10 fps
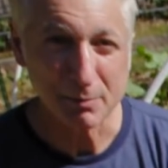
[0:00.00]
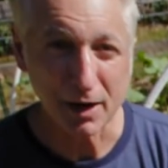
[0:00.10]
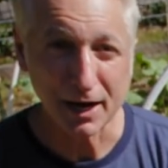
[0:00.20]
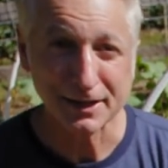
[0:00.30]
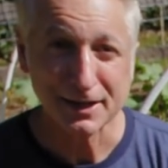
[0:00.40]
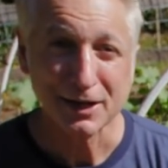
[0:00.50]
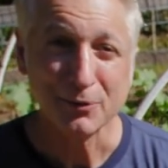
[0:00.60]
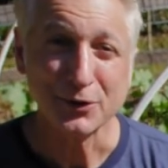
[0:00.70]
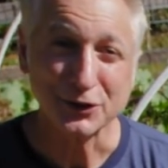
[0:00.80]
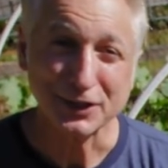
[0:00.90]
mind,
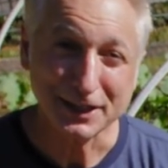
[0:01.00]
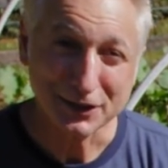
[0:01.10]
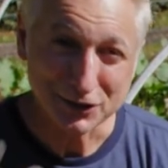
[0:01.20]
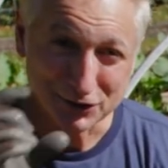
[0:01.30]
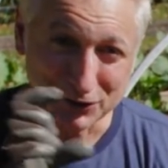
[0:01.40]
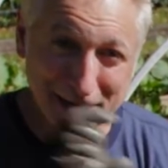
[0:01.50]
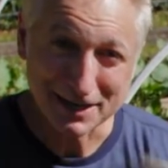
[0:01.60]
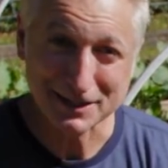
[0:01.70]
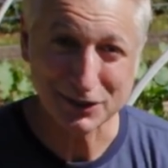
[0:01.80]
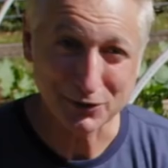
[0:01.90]
when you're getting those little
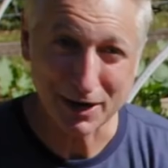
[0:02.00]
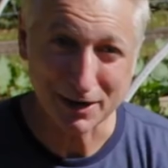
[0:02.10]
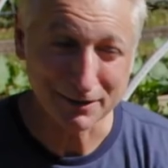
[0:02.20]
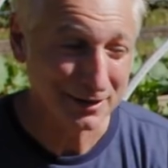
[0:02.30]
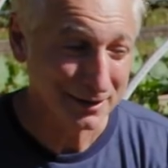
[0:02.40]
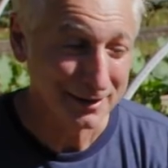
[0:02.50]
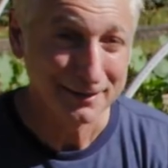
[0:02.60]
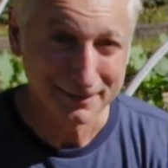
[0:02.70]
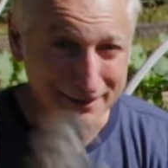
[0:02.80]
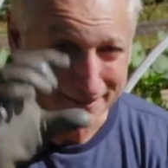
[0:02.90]
guys in the ground,
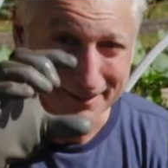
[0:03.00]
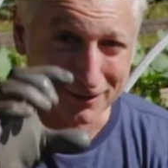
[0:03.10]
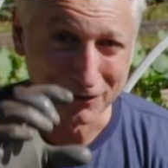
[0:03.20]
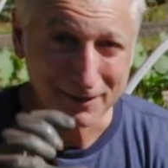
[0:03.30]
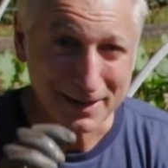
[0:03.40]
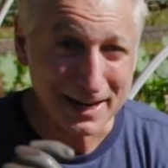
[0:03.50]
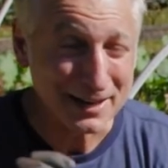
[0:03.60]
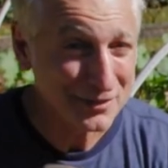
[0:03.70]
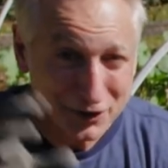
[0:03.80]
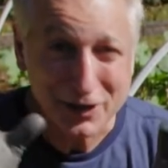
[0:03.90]
they're little
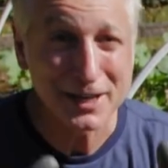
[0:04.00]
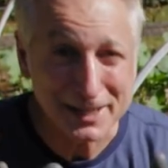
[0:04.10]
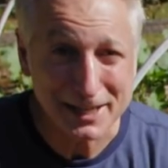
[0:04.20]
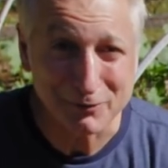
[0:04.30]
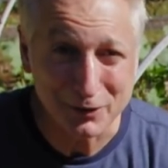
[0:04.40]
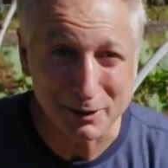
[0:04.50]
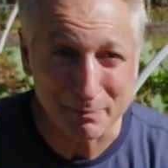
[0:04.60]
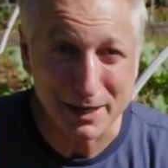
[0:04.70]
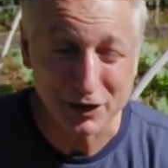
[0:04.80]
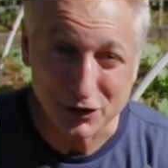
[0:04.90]
and they're going to get really
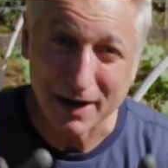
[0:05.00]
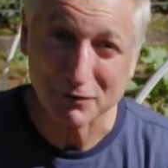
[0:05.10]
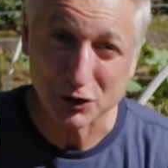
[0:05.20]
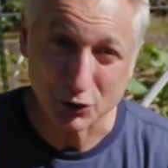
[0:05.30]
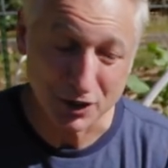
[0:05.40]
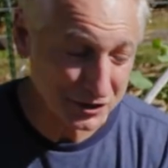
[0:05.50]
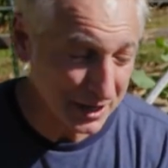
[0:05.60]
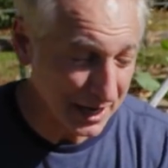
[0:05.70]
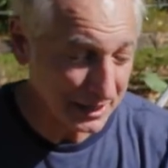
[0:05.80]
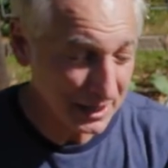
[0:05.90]
big, and you have to trust
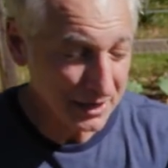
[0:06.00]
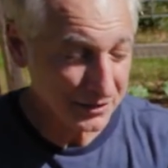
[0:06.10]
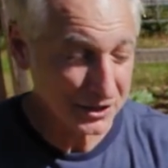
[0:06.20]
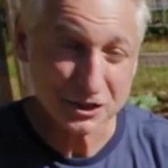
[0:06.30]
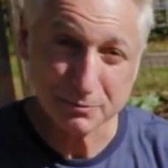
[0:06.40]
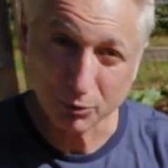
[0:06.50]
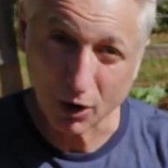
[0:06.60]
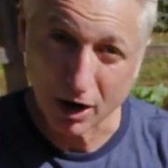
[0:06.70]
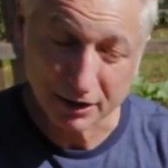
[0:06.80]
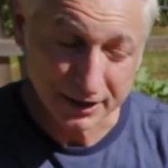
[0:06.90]
that. This is
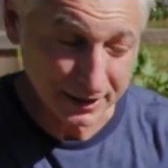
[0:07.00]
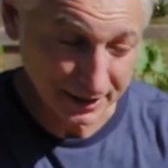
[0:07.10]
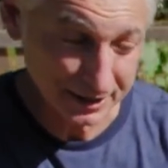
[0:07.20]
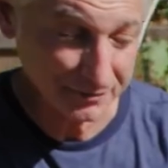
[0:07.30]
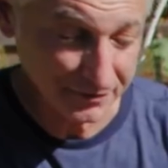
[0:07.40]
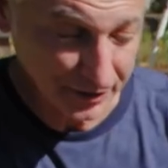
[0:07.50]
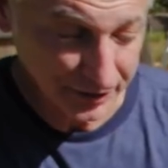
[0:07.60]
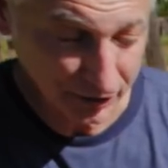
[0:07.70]
broccoli and it gets very